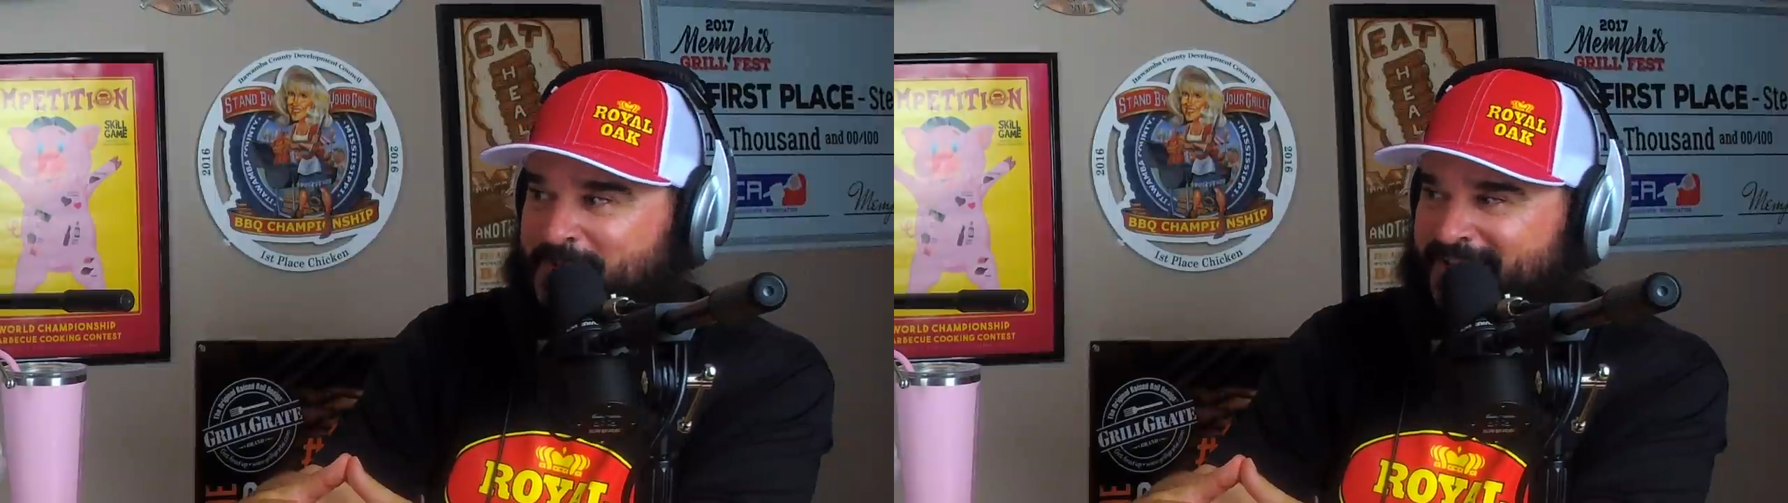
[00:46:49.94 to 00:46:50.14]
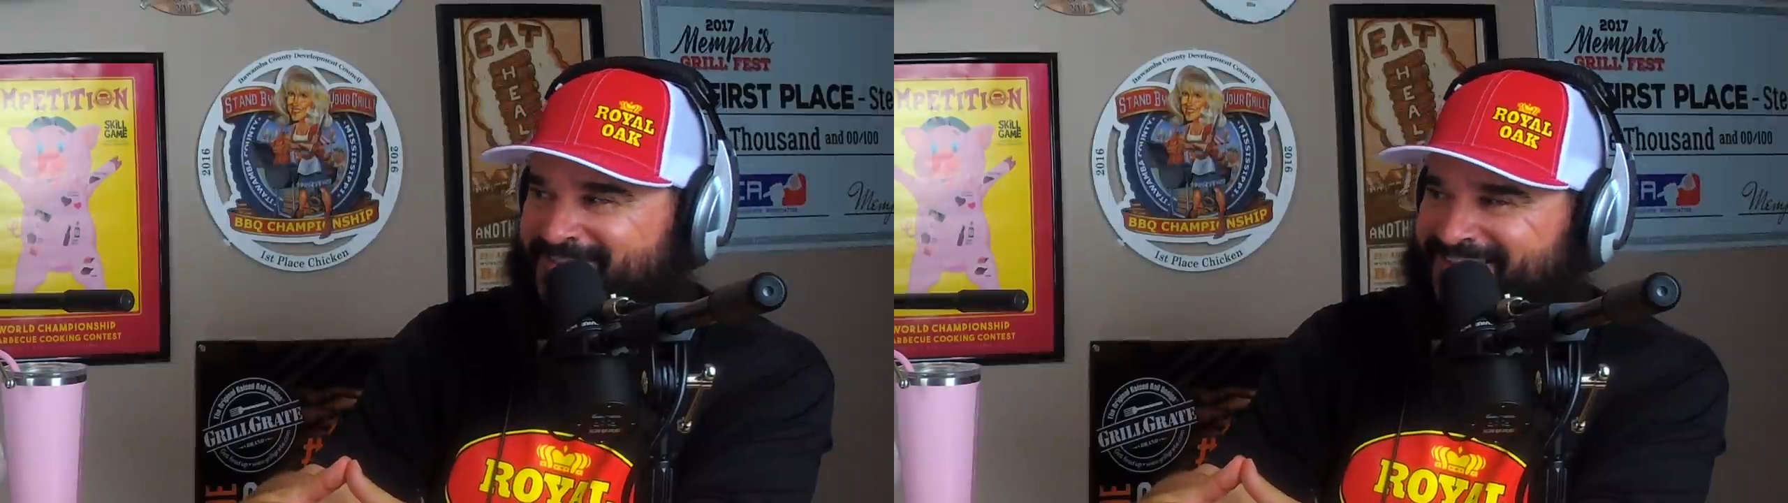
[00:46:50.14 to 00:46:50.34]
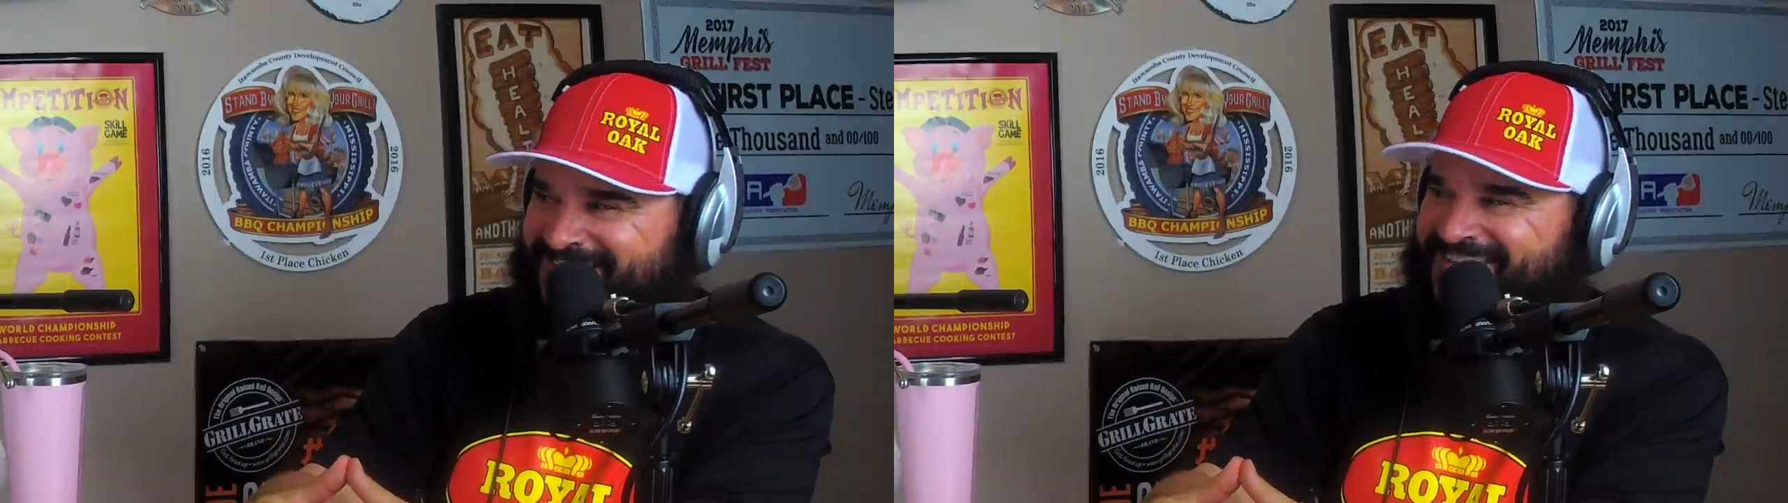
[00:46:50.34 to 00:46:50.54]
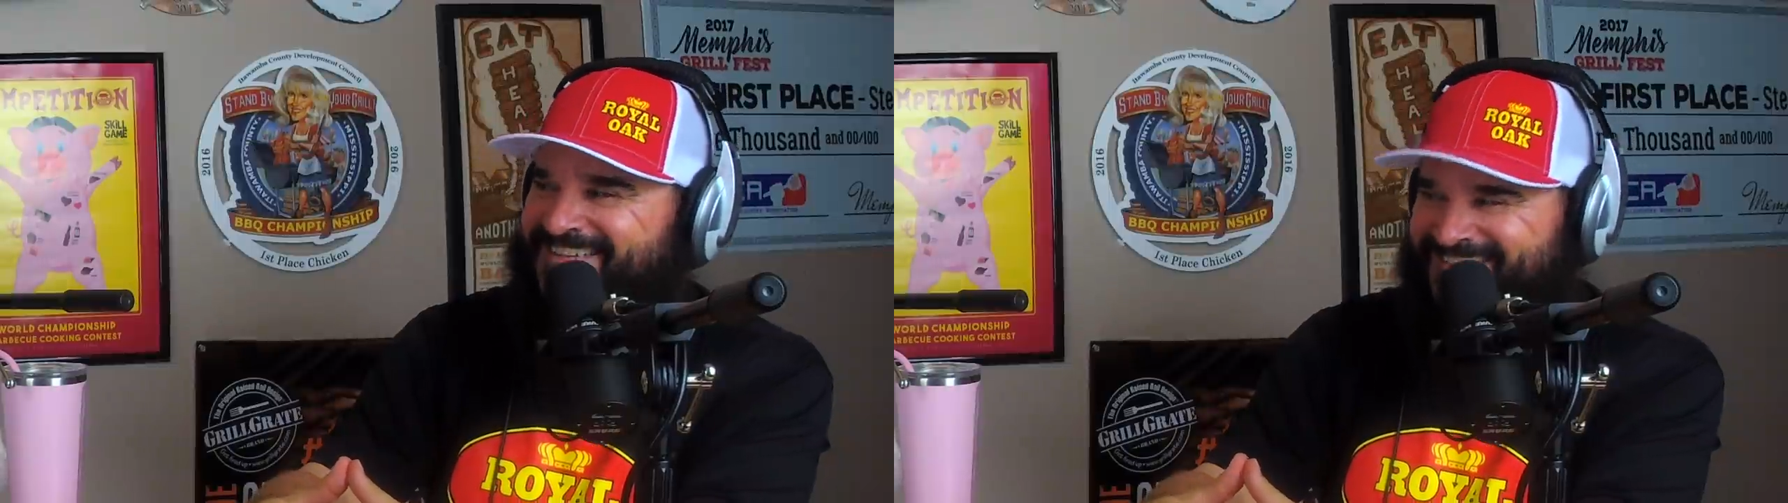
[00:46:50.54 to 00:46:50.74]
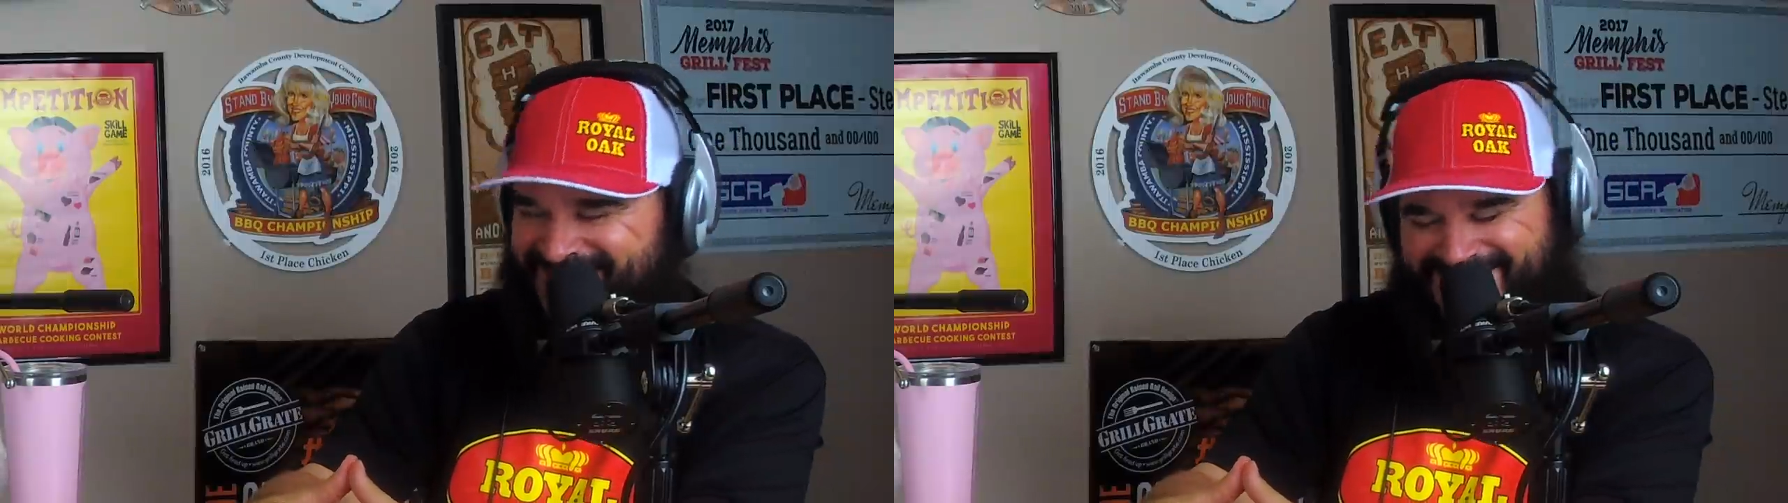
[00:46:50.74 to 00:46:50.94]
Eighteen
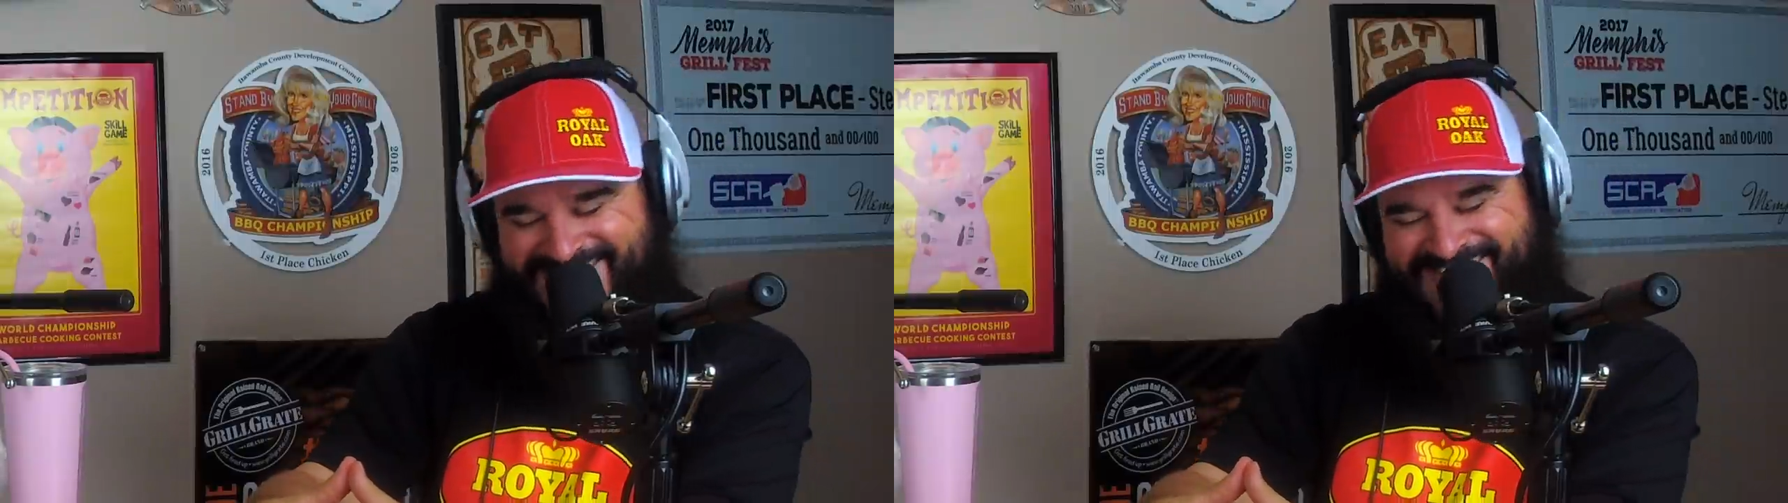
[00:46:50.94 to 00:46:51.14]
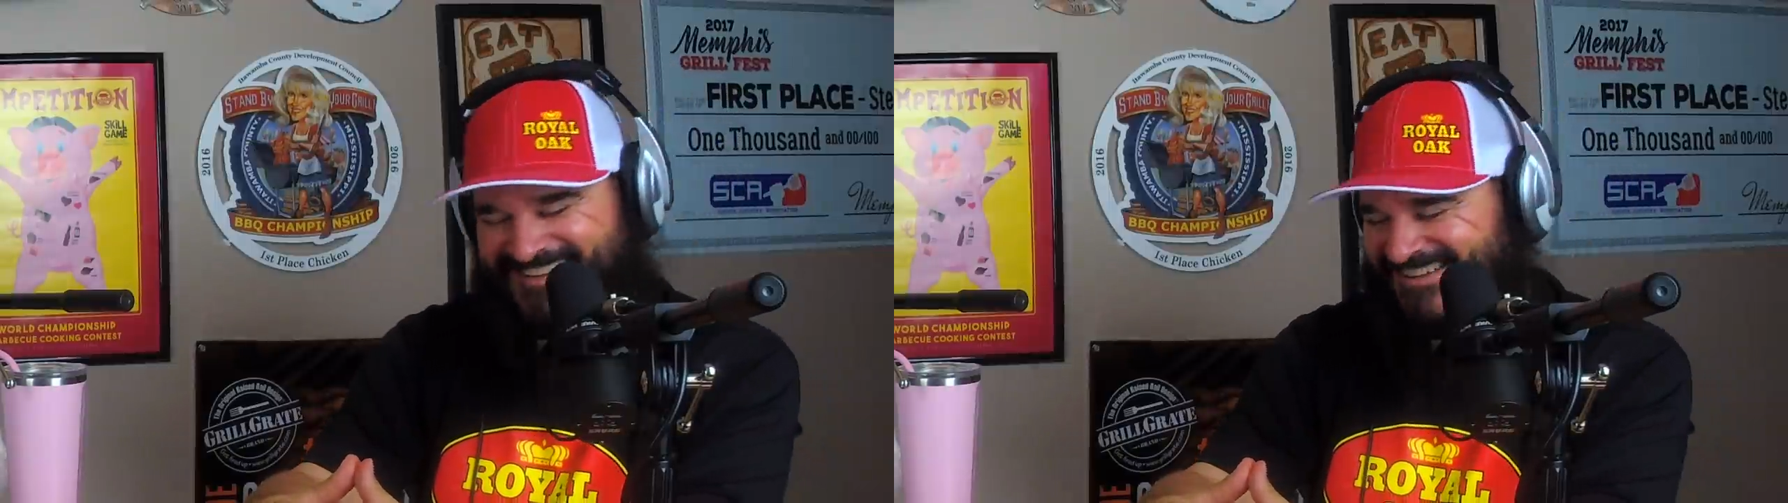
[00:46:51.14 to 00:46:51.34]
thousand?